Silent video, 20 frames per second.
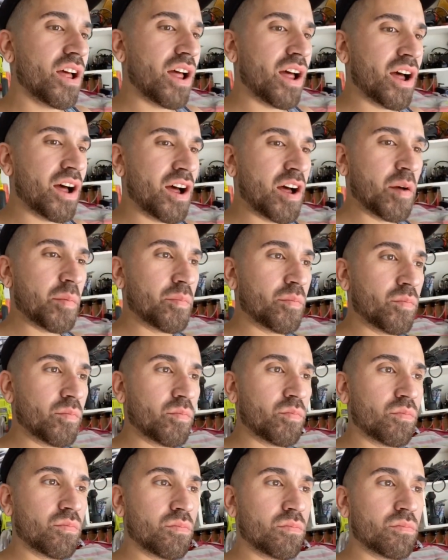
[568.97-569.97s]

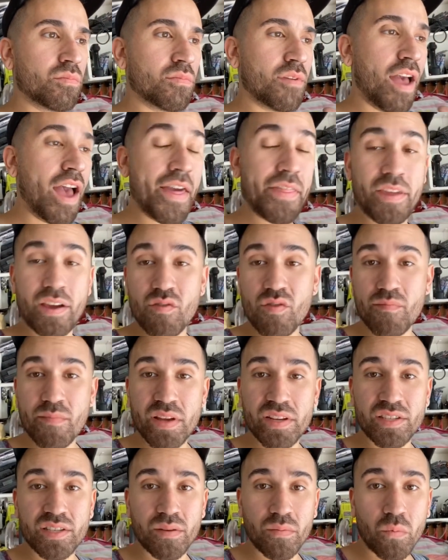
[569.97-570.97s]
I think we
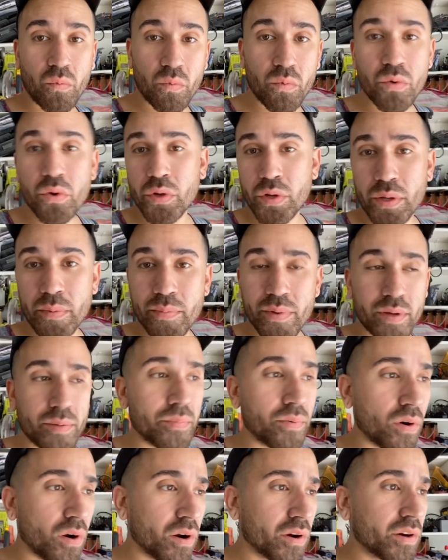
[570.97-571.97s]
made some really big
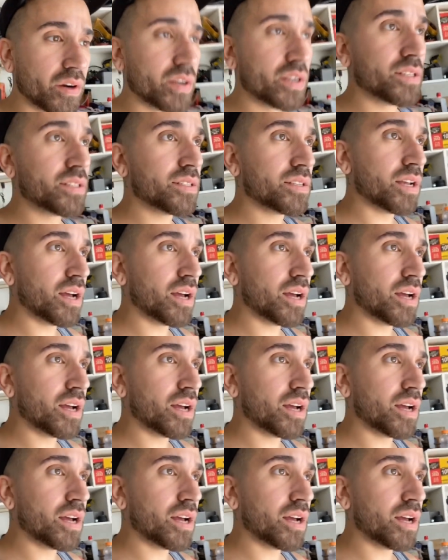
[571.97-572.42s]
progress.